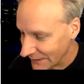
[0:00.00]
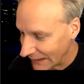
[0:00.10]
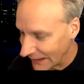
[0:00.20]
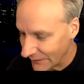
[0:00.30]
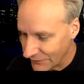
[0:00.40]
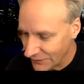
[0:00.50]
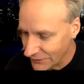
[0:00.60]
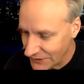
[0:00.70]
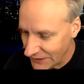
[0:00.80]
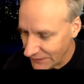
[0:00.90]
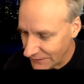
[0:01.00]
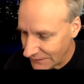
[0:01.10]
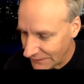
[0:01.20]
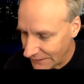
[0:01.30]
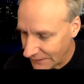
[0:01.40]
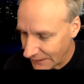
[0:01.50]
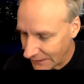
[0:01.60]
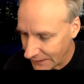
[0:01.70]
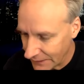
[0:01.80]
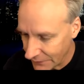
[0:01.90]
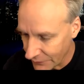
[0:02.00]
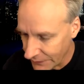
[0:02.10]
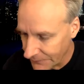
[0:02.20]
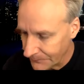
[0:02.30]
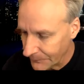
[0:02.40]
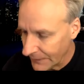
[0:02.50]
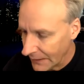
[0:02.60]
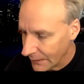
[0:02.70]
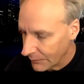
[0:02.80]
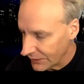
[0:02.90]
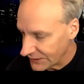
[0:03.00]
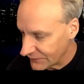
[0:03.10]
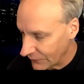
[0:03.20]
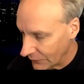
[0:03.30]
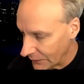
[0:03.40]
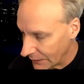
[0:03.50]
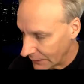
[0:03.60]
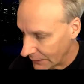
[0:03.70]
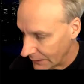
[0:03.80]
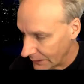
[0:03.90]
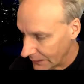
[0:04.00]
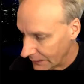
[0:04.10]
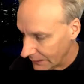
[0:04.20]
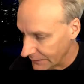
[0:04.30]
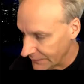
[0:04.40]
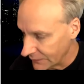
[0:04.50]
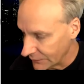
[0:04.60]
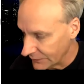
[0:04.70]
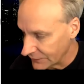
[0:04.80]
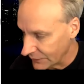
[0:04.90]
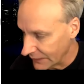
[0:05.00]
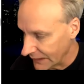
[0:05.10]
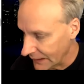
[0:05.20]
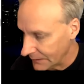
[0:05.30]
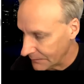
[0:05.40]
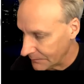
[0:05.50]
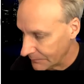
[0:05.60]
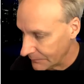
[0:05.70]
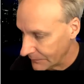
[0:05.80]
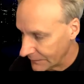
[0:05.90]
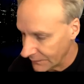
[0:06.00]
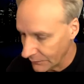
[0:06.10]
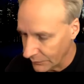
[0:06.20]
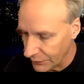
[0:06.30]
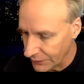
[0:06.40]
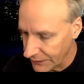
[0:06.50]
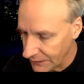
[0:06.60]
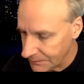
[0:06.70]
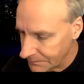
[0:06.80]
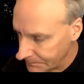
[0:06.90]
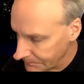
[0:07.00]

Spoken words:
I have 2 g's, and then I got another one. Plus 4 is equal to 28. So we'll put it in.